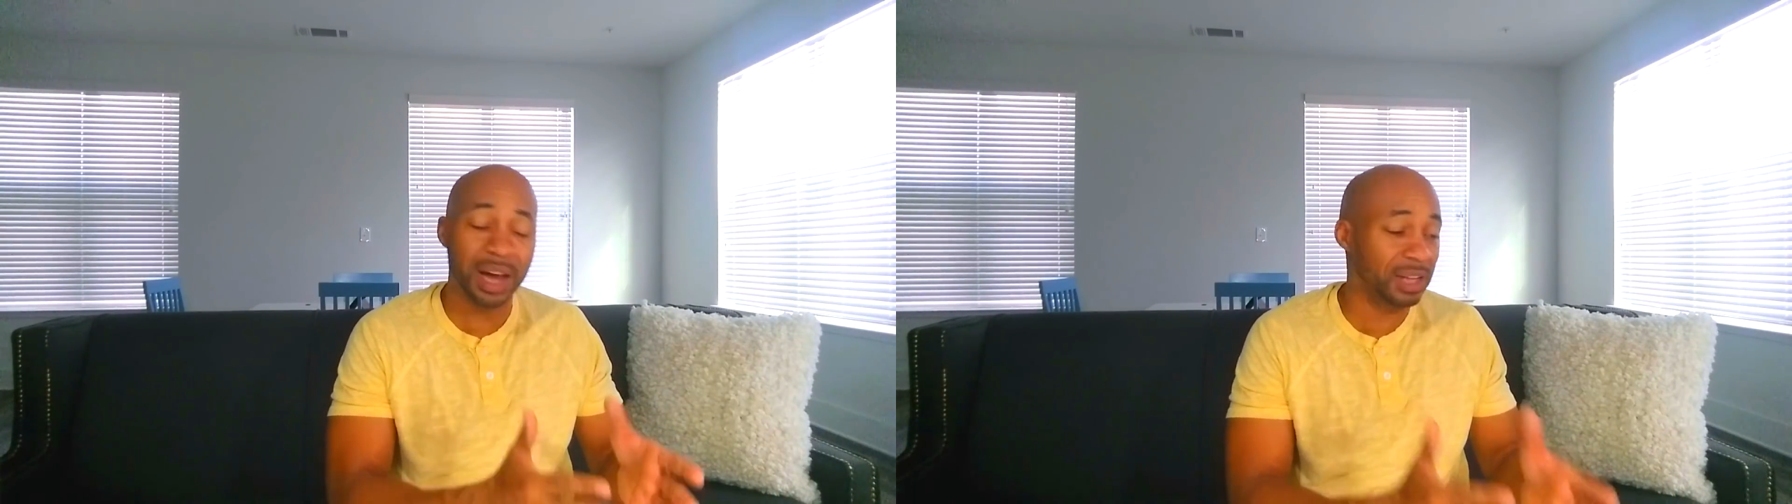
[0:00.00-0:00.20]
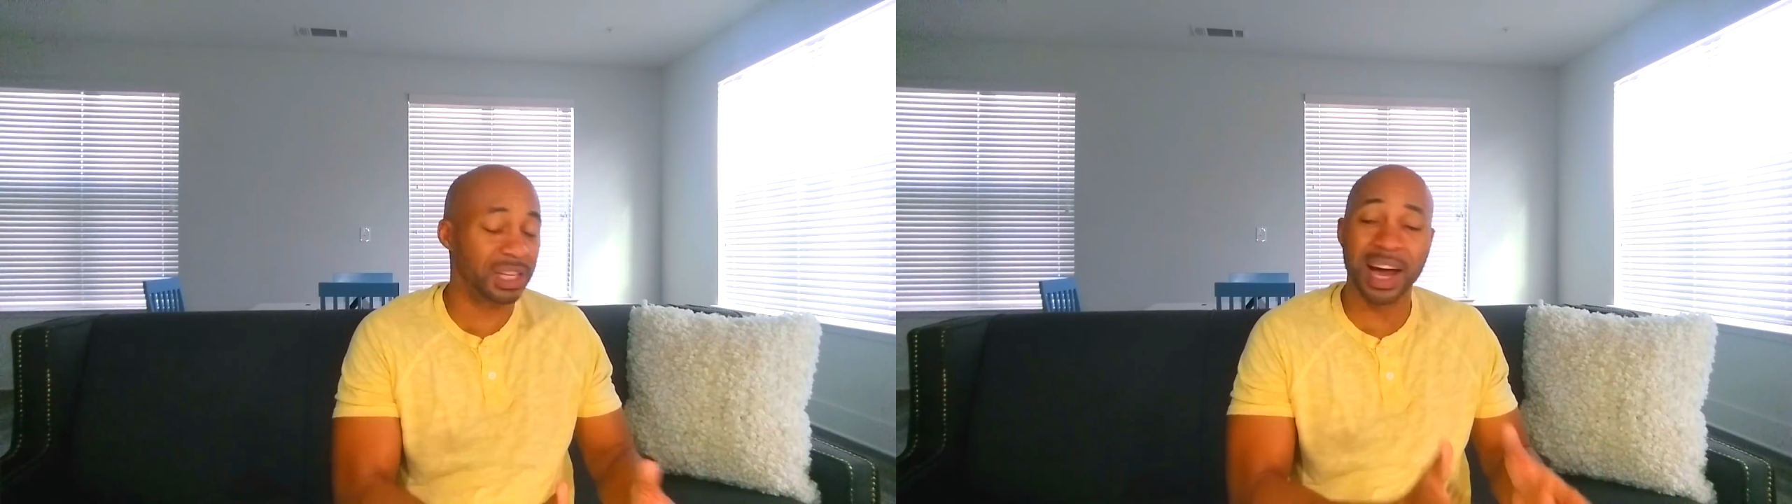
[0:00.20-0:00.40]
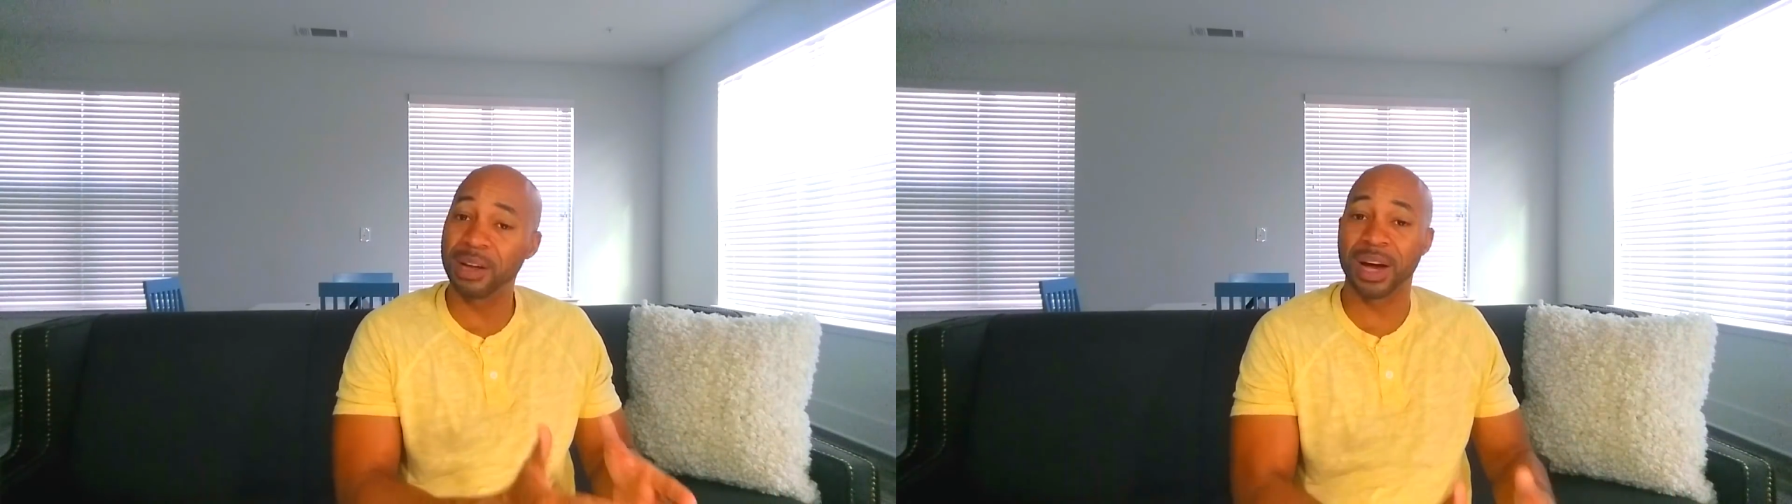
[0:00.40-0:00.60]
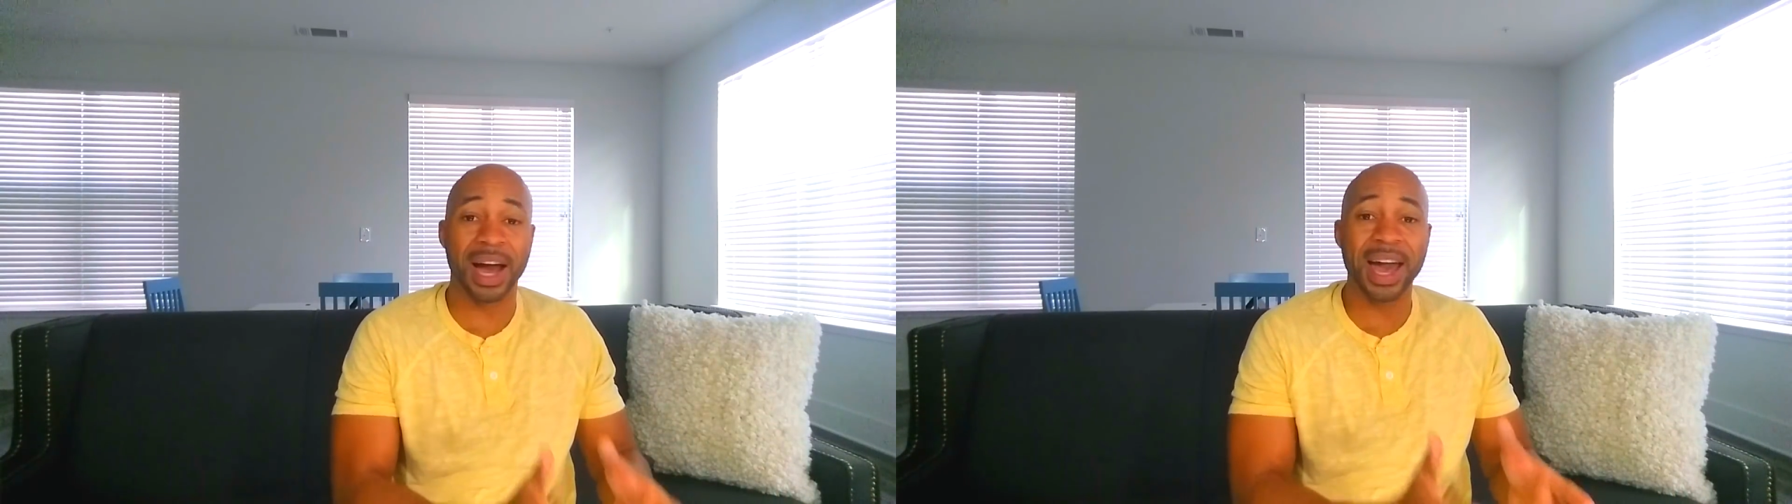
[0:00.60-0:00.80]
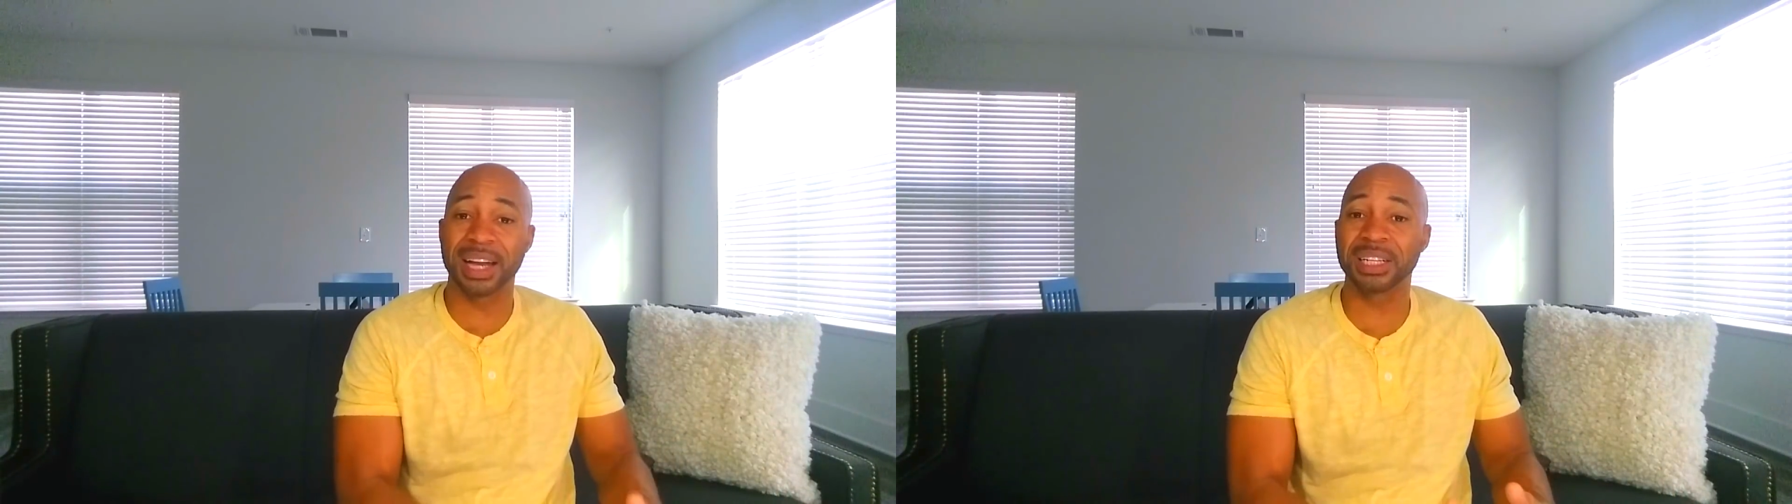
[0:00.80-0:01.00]
I,
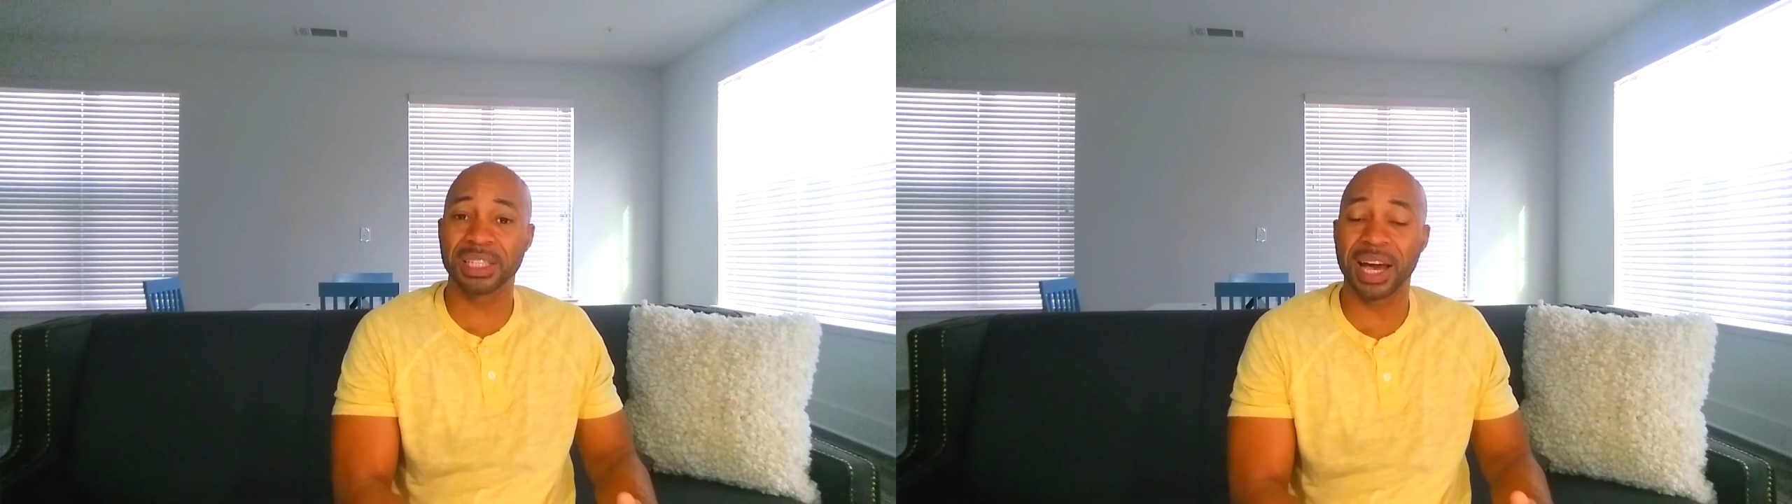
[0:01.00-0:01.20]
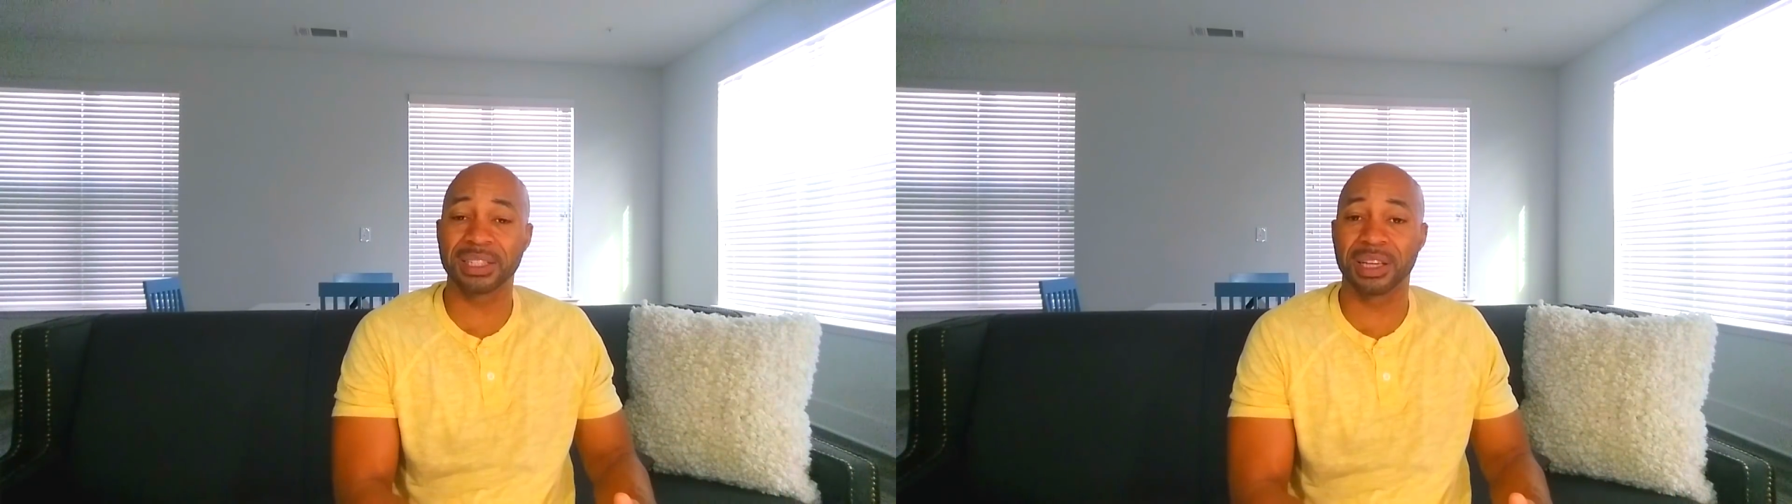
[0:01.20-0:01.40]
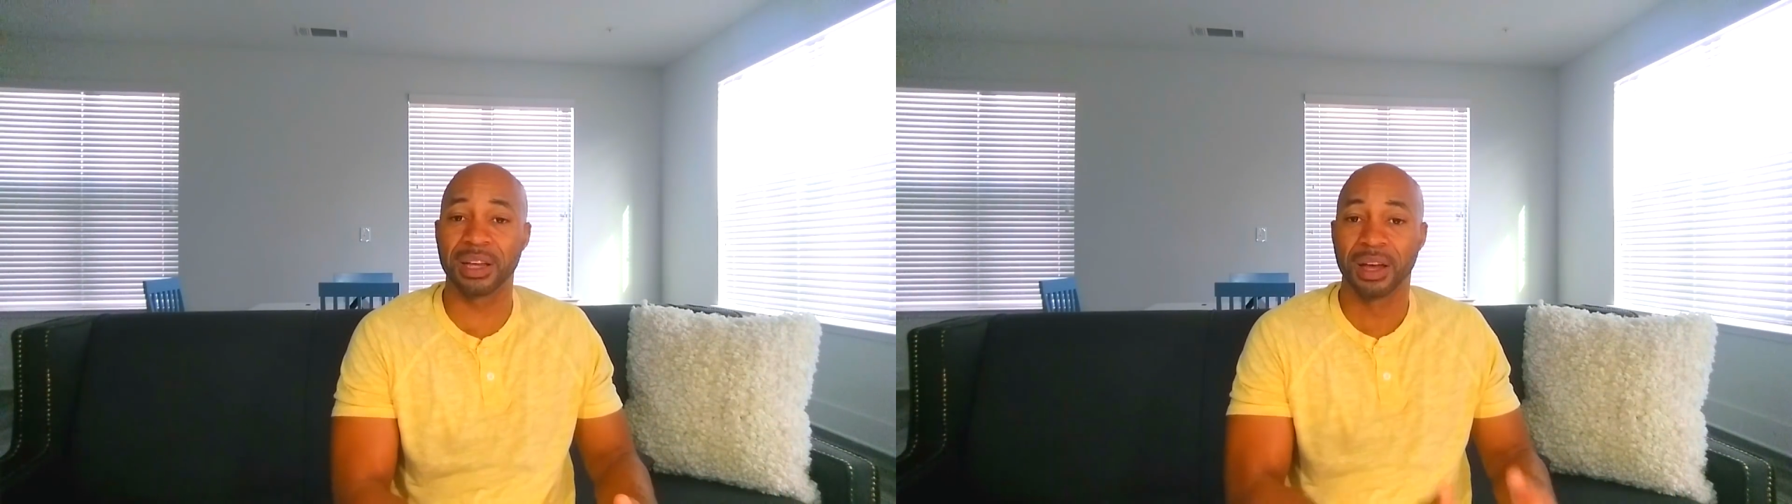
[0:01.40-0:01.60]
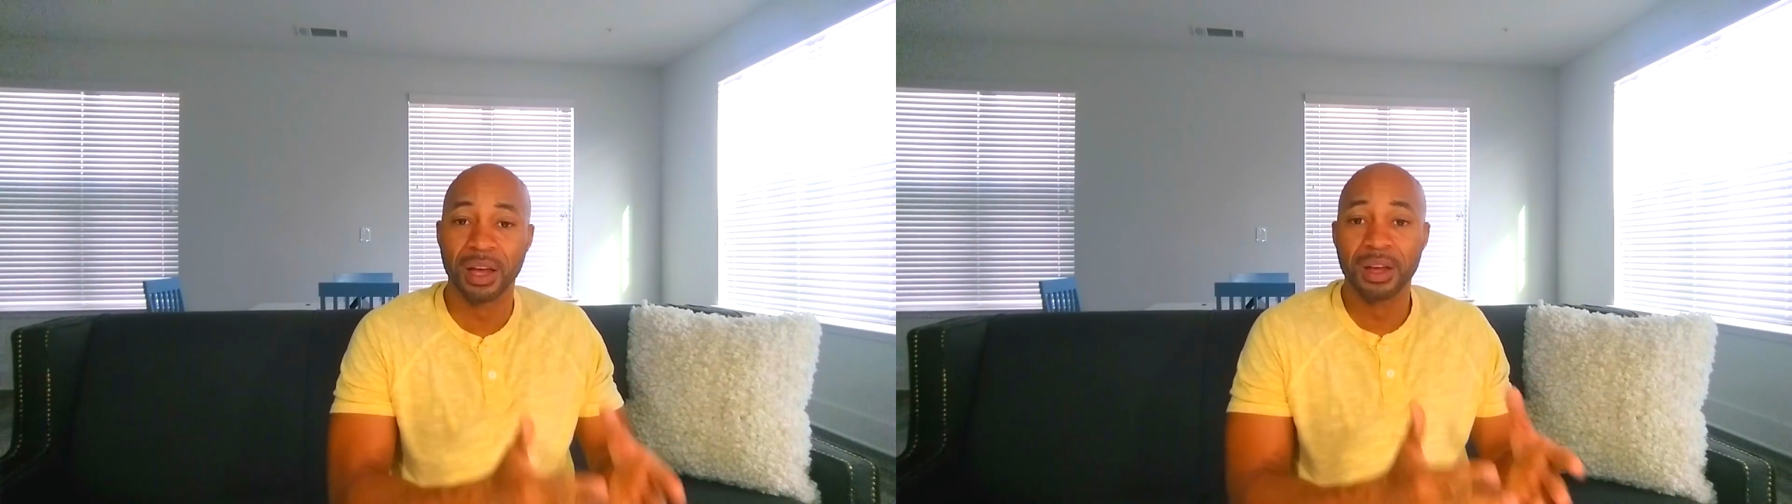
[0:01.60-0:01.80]
I, I had to test it.